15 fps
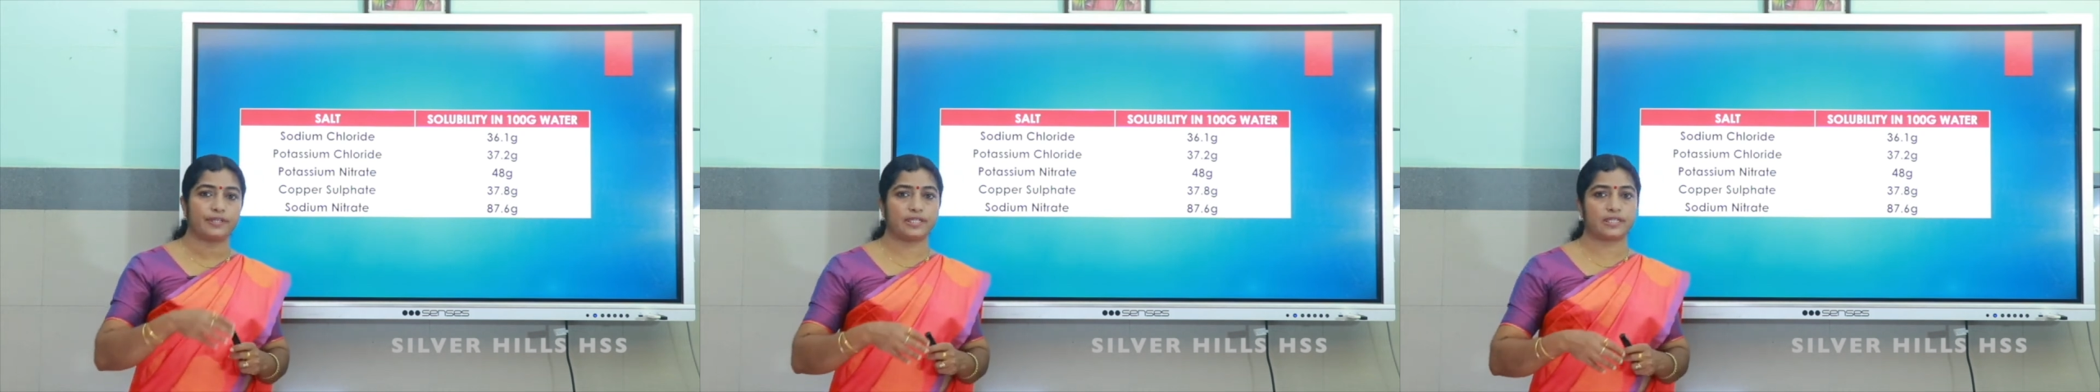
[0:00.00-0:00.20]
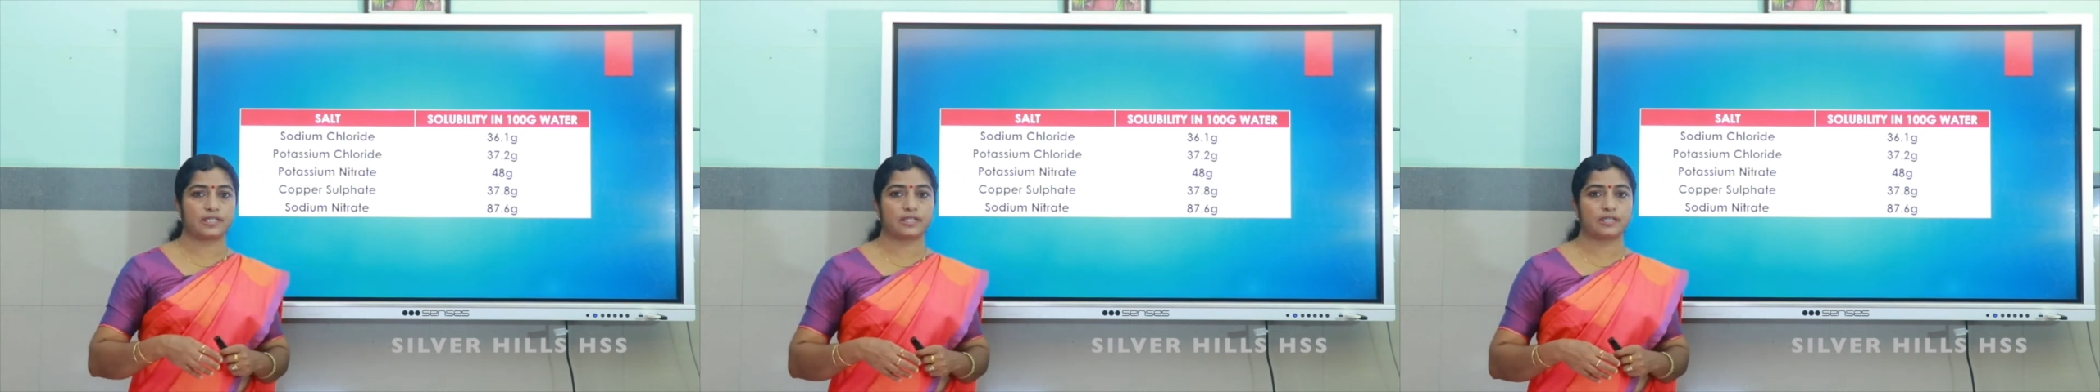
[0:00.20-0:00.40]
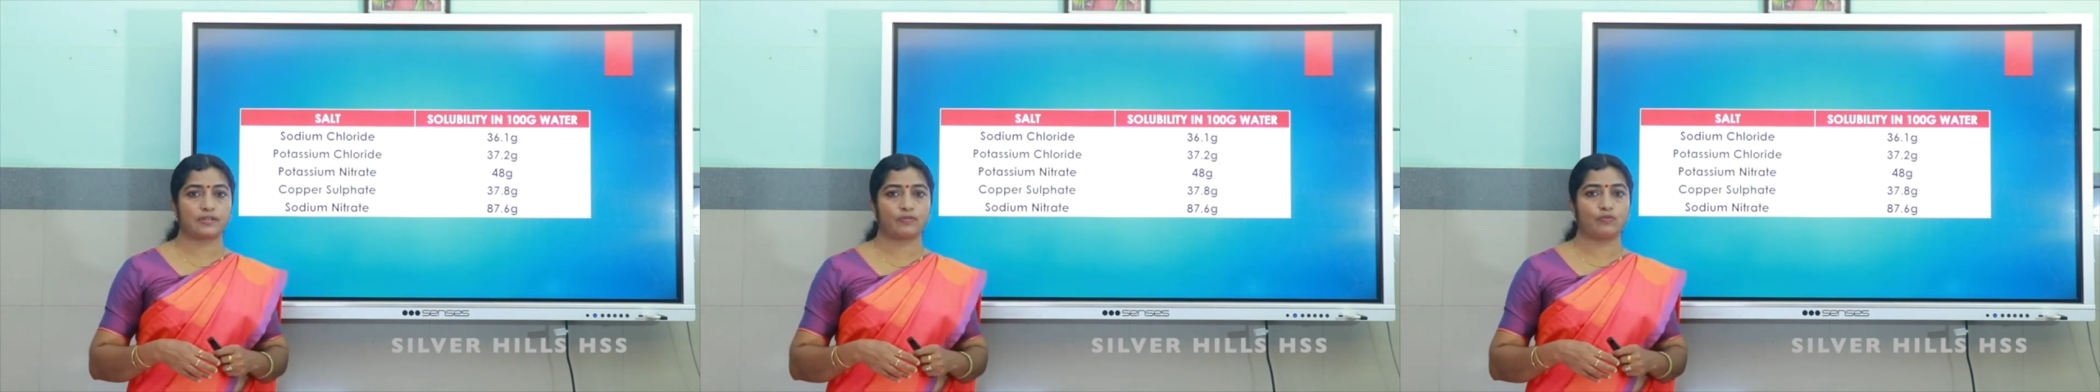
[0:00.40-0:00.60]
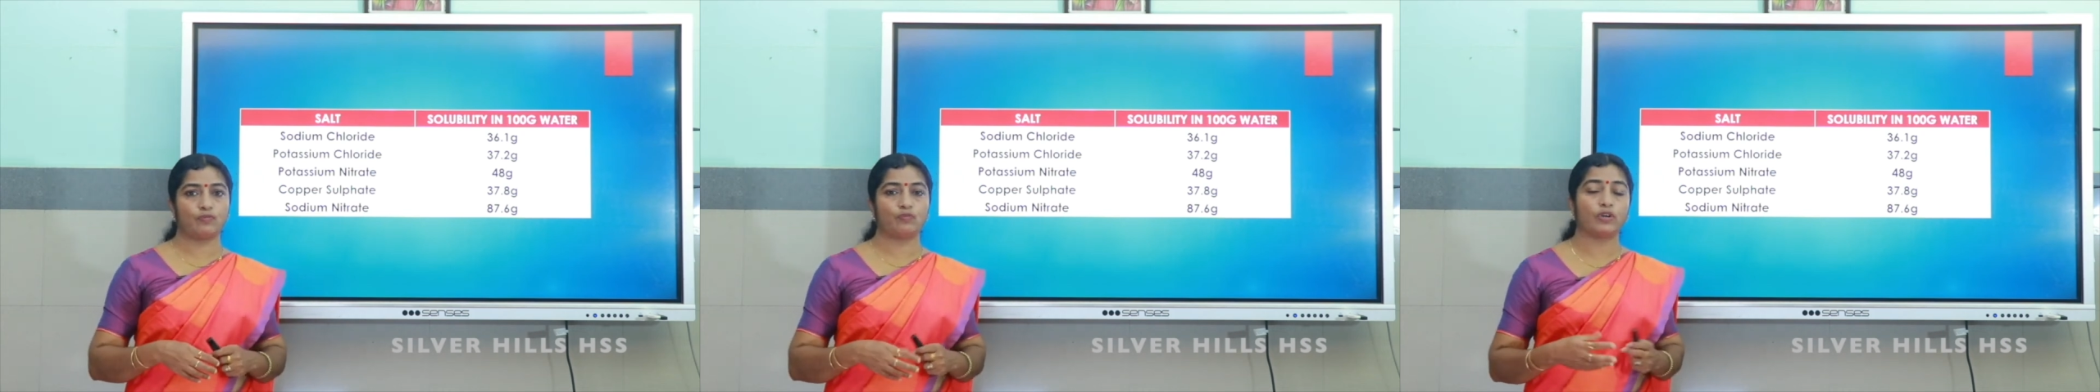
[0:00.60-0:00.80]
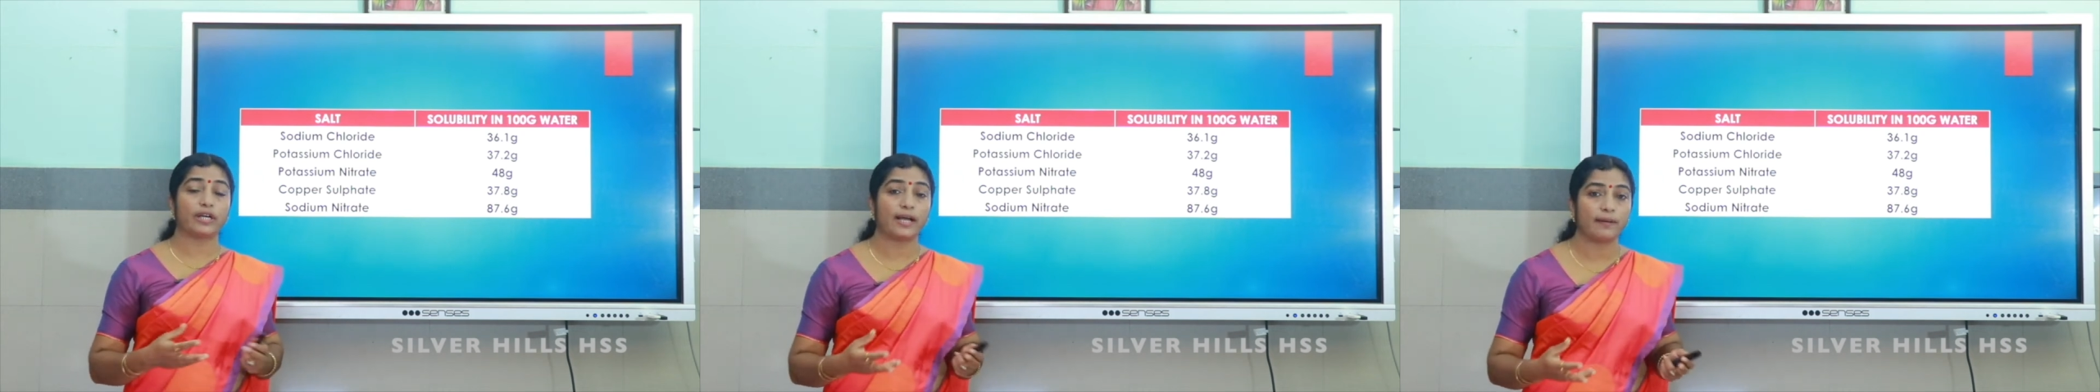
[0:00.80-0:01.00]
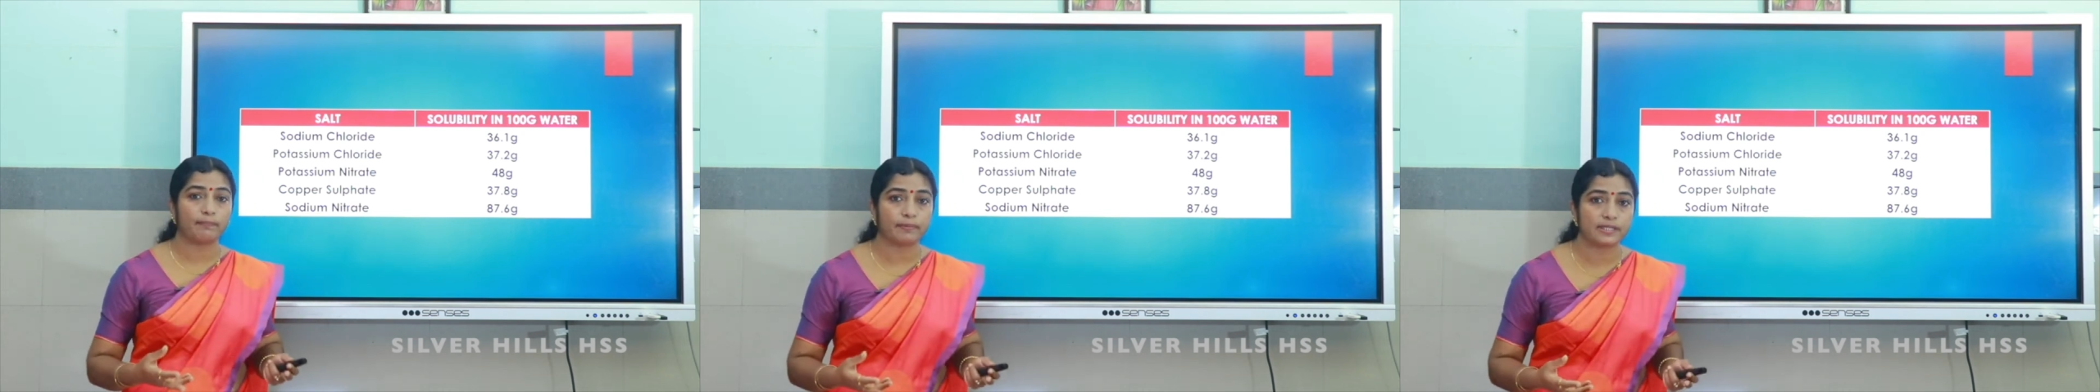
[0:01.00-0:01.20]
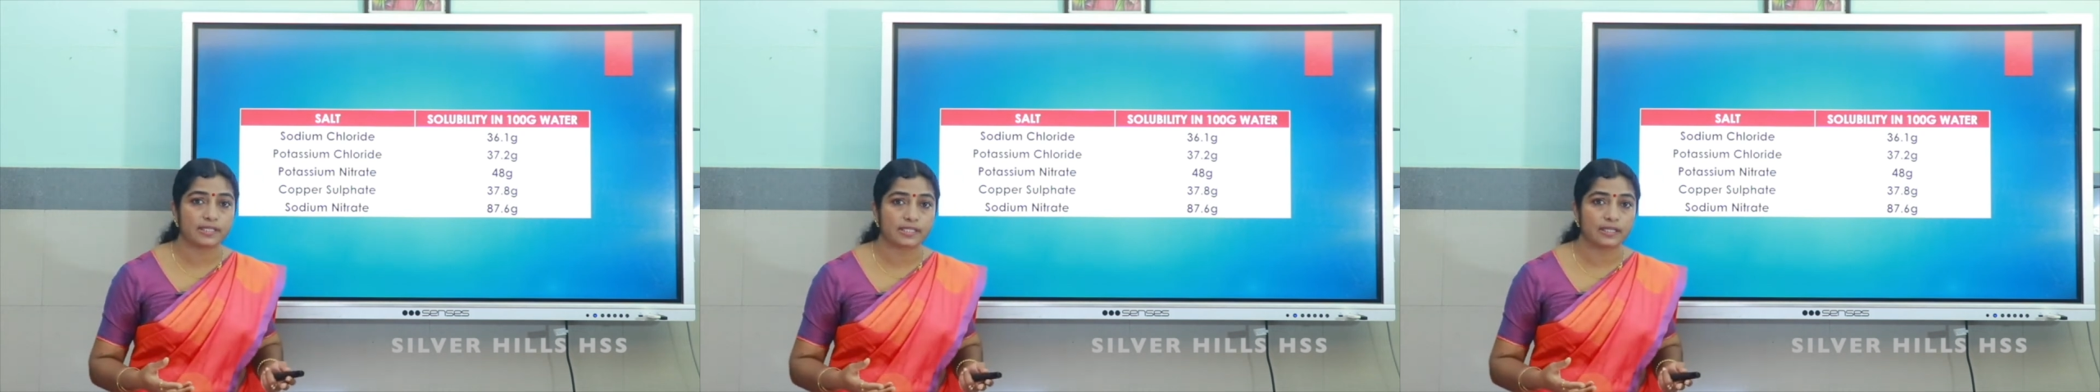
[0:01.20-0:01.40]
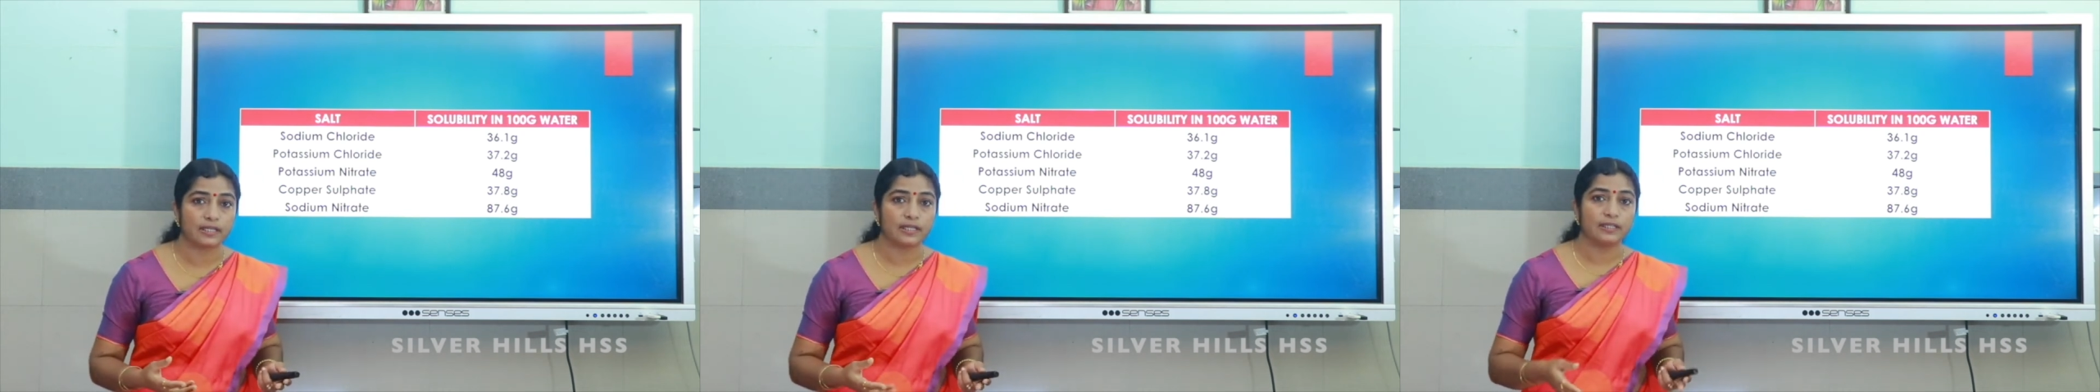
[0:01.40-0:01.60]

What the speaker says: it. what happens?